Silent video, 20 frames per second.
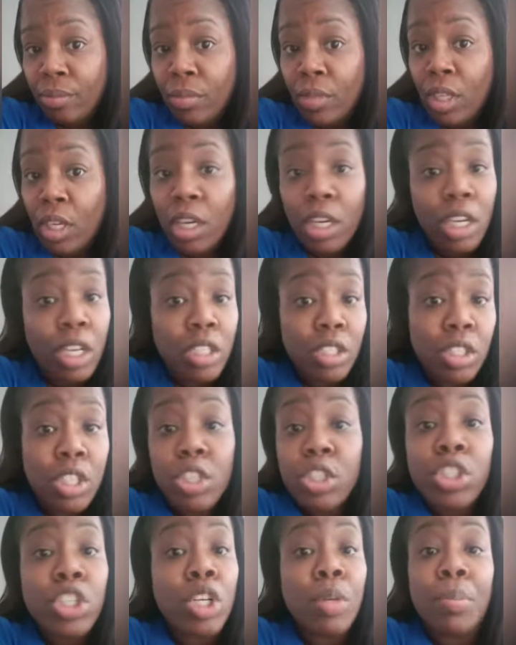Because
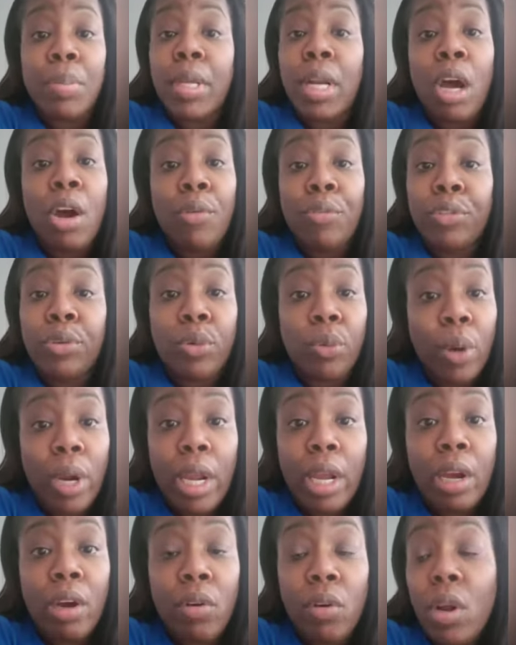this should have been off the
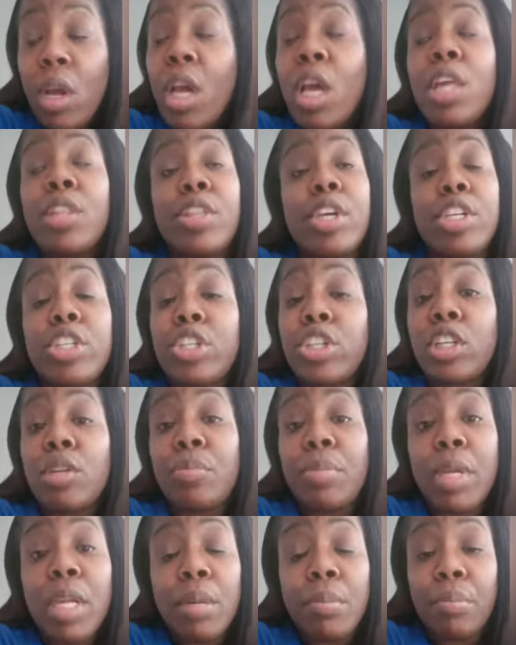ground. They should
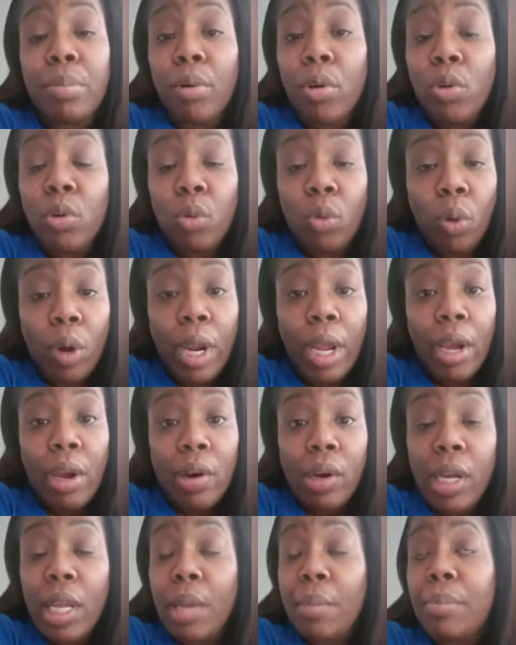have been broke
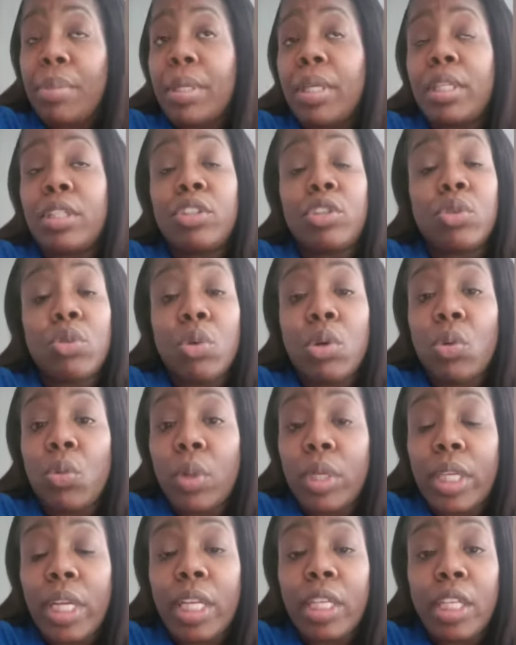ground and been doing
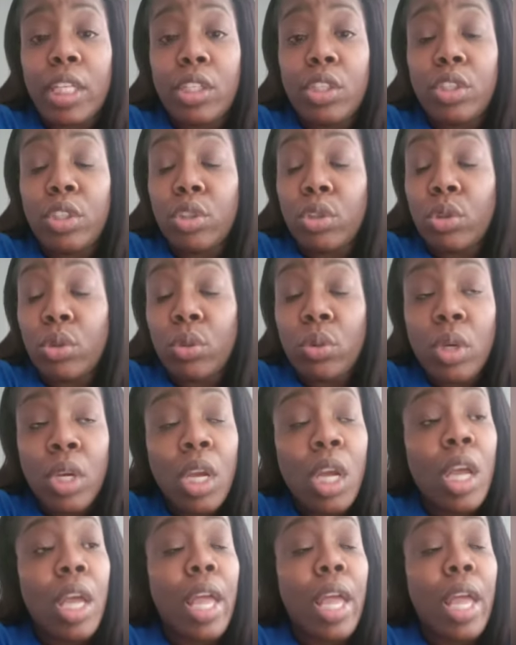what they need to do.